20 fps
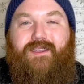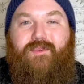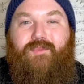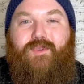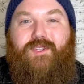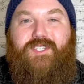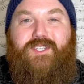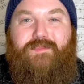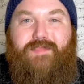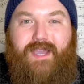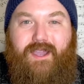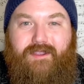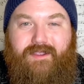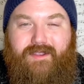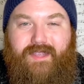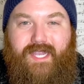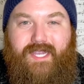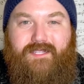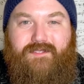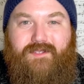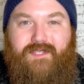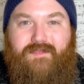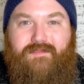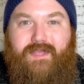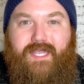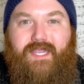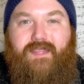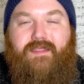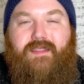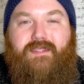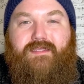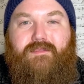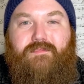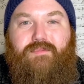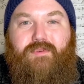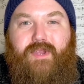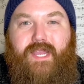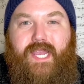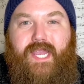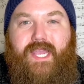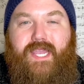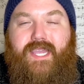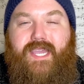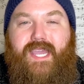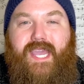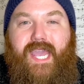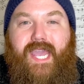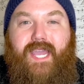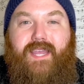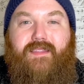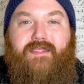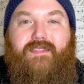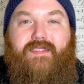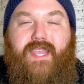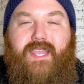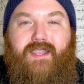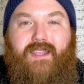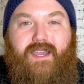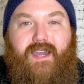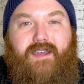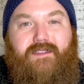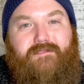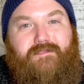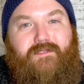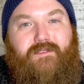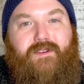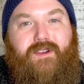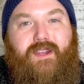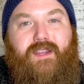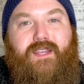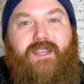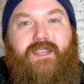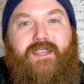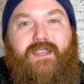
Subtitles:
Would you bow your heads with me and let's pray and thank God for